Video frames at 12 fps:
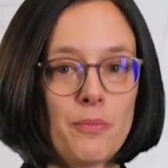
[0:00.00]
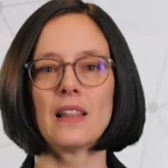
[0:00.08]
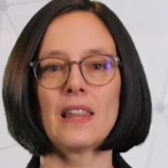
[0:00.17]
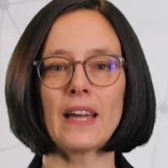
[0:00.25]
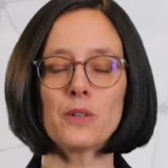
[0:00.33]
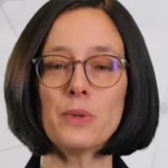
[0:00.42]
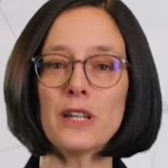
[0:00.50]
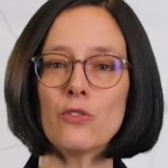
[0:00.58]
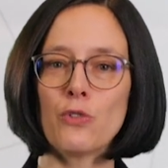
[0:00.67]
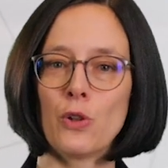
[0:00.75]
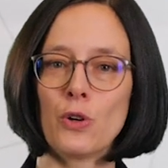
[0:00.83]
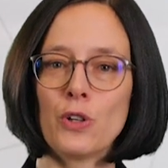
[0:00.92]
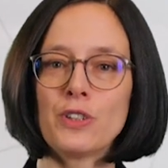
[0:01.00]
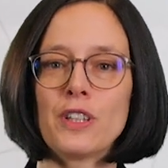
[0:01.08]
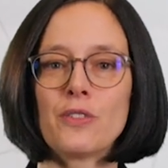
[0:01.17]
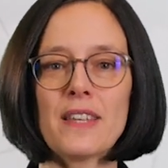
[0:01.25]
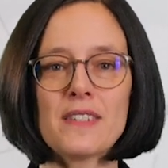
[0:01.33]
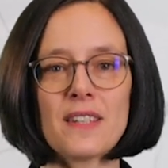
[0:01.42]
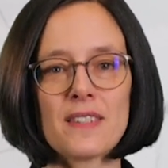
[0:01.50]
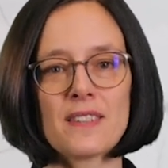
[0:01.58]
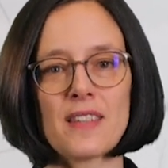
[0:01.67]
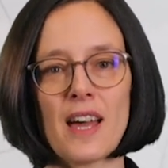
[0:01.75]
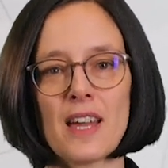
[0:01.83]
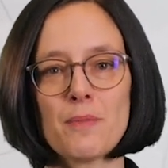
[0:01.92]
Like we have learned, the residence
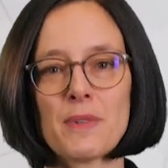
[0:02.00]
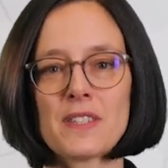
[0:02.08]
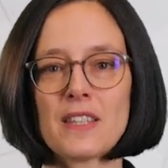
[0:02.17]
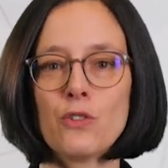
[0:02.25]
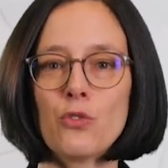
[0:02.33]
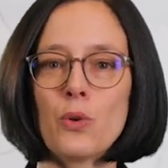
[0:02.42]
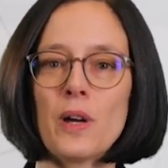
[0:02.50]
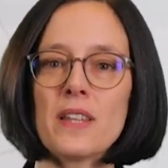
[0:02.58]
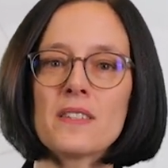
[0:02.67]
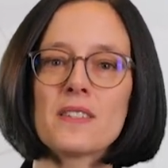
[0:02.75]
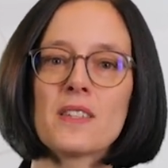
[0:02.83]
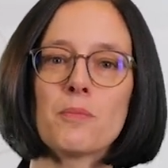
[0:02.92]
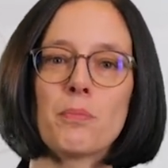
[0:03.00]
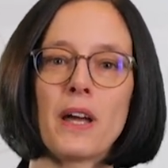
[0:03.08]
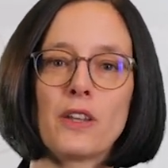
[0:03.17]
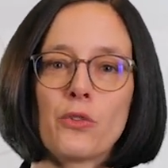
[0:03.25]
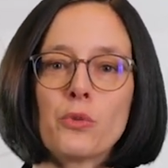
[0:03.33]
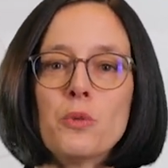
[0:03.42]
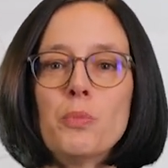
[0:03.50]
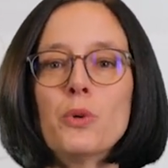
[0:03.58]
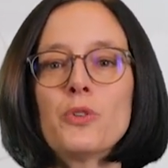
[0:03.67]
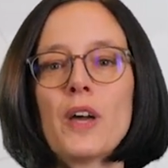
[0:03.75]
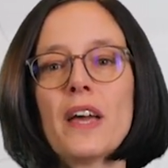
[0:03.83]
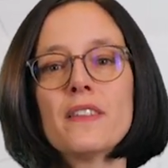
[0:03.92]
time is influenced by the
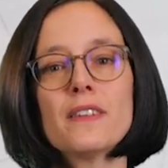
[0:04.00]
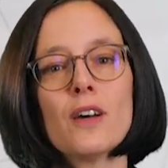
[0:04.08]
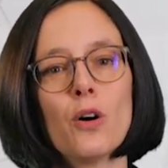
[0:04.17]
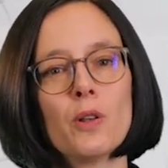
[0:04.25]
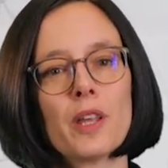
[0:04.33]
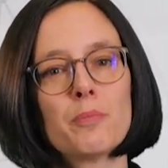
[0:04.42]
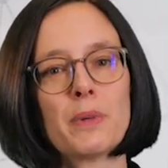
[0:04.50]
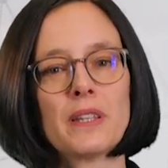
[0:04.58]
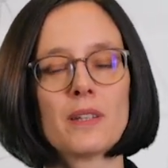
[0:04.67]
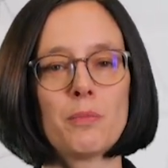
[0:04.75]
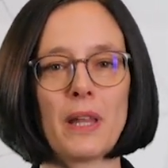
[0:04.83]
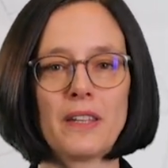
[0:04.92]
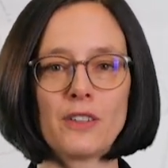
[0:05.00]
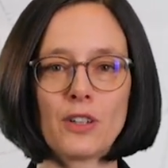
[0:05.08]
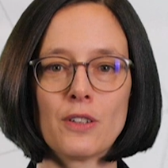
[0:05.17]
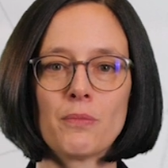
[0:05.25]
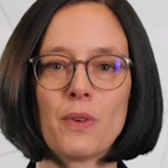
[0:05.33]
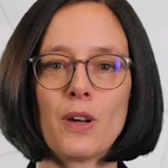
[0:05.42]
throughput and the holdup in the blender.